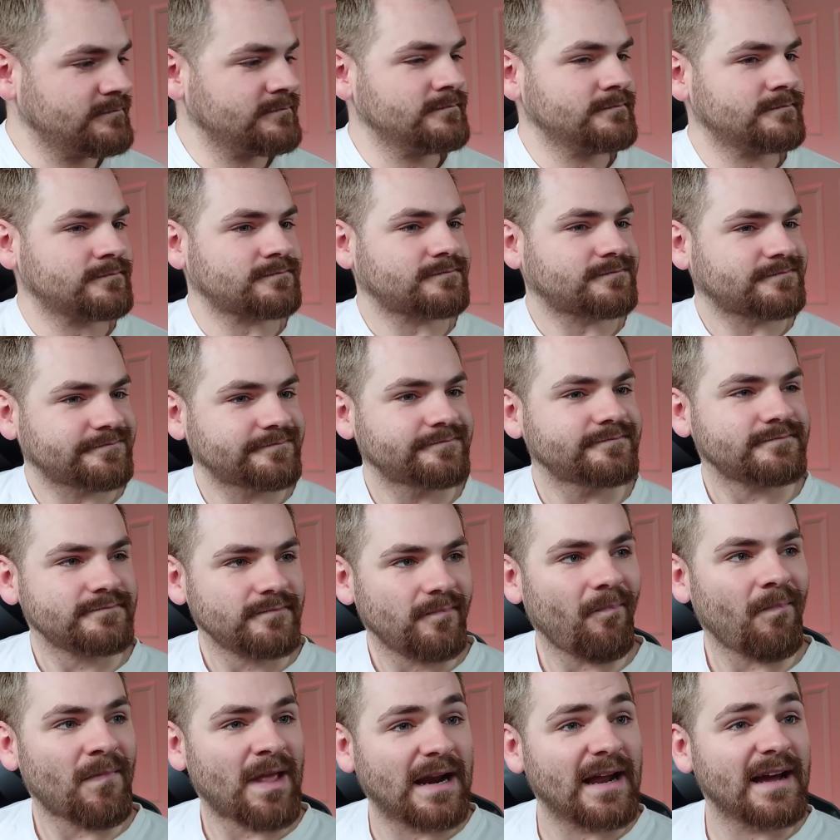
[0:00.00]

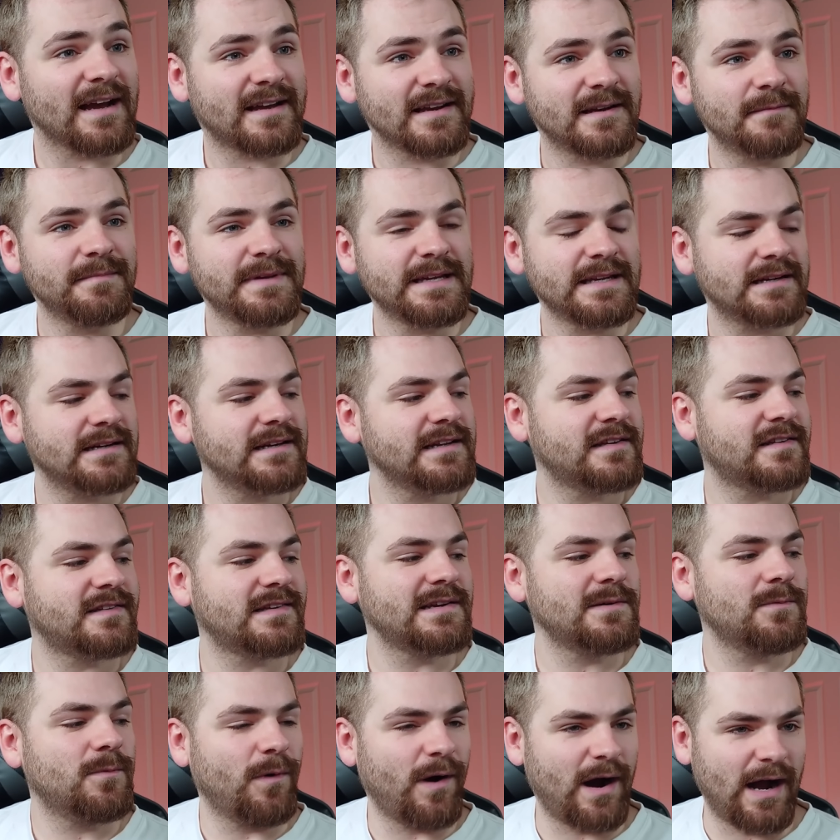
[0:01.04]
And I can immediately
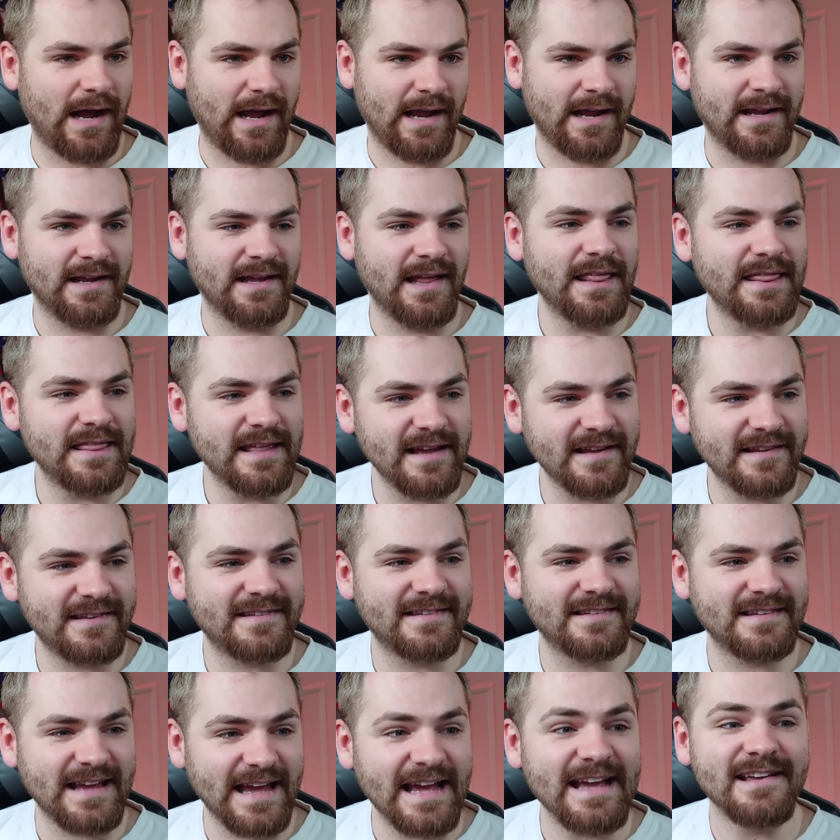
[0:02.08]
see why.
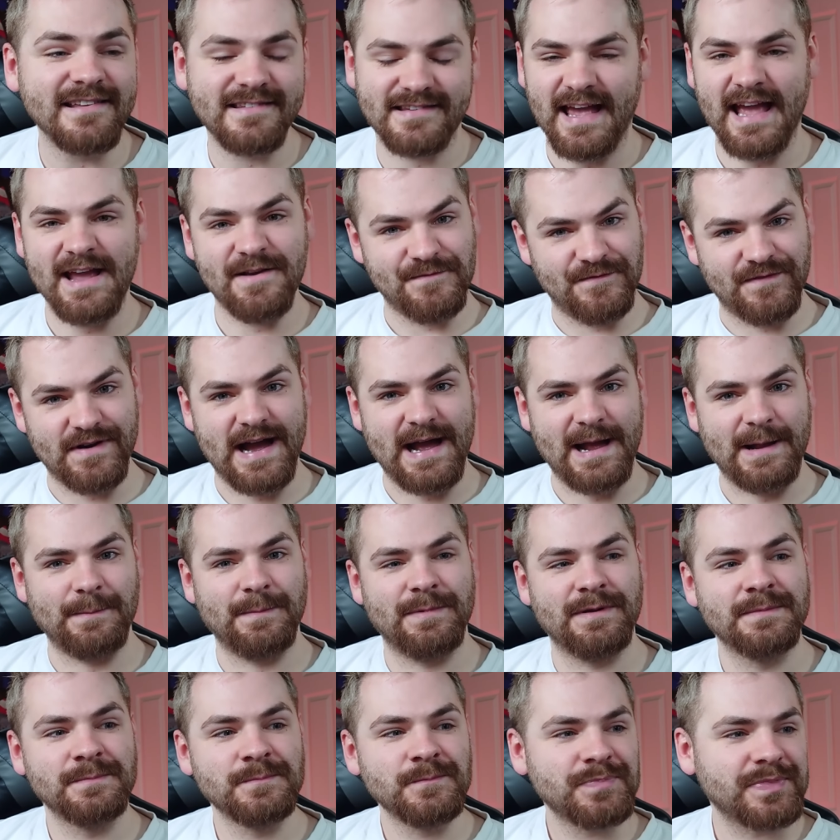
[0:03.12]
This is a vibe.